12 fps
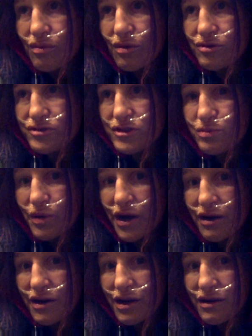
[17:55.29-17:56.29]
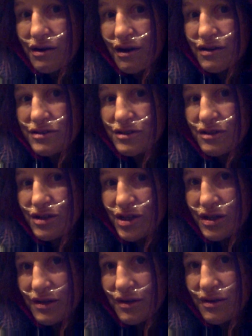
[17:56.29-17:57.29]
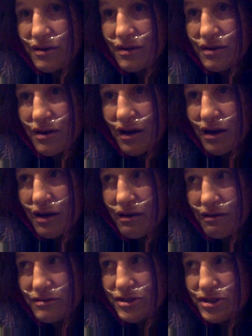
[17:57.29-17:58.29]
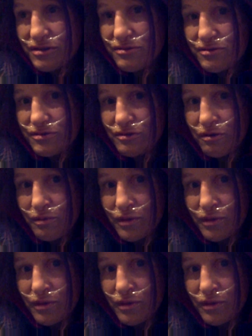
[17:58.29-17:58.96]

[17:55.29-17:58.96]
aspiring not to need ideology that so